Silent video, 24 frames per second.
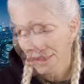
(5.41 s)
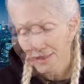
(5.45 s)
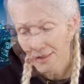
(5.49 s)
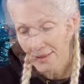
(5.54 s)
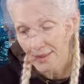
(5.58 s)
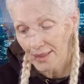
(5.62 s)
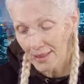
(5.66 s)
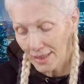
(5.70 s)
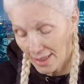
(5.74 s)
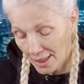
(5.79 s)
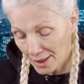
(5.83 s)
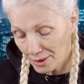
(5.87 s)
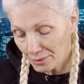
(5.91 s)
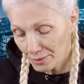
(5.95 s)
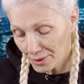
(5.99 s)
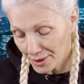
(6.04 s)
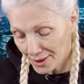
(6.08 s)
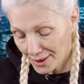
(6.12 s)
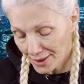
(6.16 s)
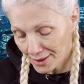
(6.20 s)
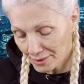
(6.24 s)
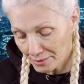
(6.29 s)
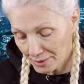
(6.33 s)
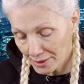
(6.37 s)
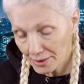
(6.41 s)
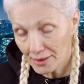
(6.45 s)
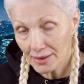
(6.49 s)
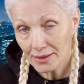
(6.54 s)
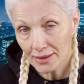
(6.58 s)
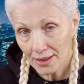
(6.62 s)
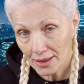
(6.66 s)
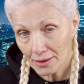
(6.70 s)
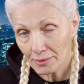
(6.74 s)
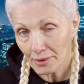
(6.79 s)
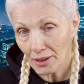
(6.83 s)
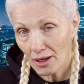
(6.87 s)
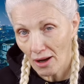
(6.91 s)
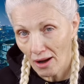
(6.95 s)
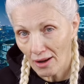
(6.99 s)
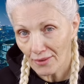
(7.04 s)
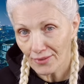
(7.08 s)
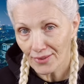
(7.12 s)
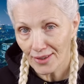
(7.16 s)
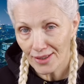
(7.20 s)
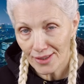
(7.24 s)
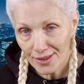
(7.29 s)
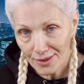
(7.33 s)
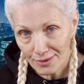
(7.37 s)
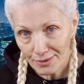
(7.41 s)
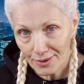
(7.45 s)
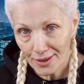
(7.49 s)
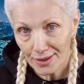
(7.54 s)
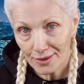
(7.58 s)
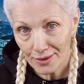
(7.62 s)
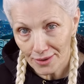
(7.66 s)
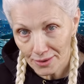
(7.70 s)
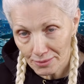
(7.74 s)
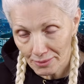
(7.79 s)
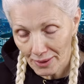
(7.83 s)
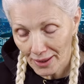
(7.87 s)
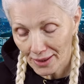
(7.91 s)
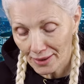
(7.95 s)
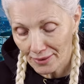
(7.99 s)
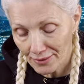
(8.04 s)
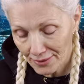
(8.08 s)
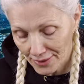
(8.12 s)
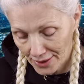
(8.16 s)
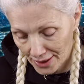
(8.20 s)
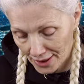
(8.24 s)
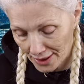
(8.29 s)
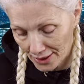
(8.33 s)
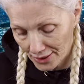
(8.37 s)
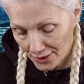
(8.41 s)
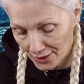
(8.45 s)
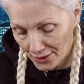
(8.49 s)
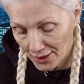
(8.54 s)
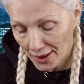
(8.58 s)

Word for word: Today we're going to be, it's going to be a hot flash and wrinkles makeup video.